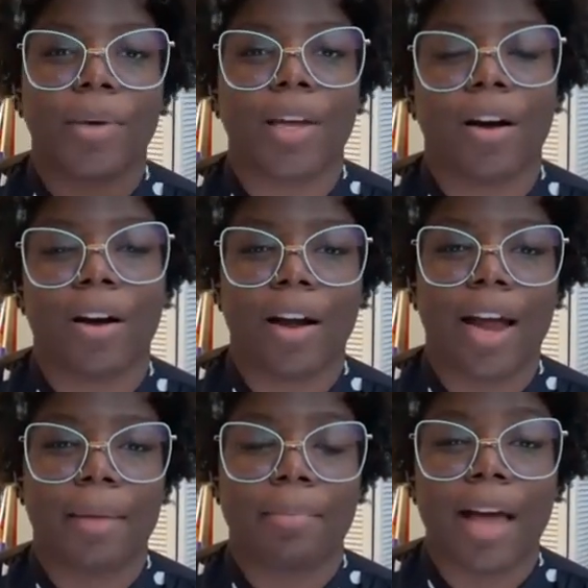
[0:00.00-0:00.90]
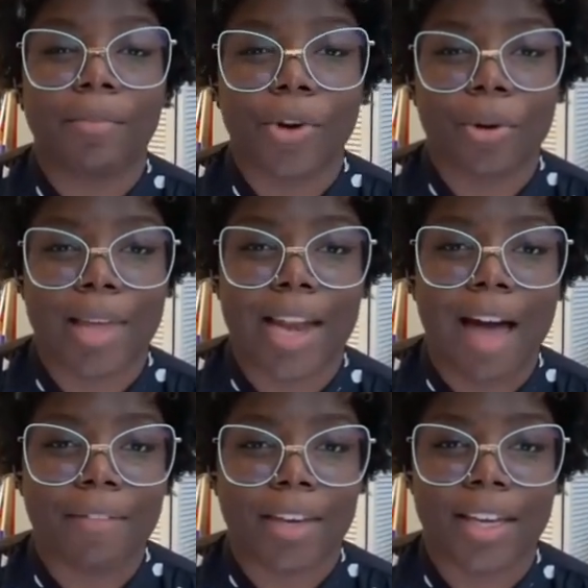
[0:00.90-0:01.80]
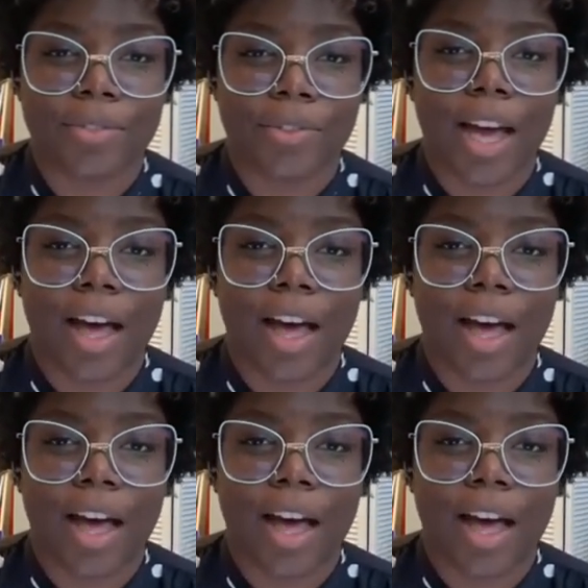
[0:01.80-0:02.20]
we are a platform that advocates for the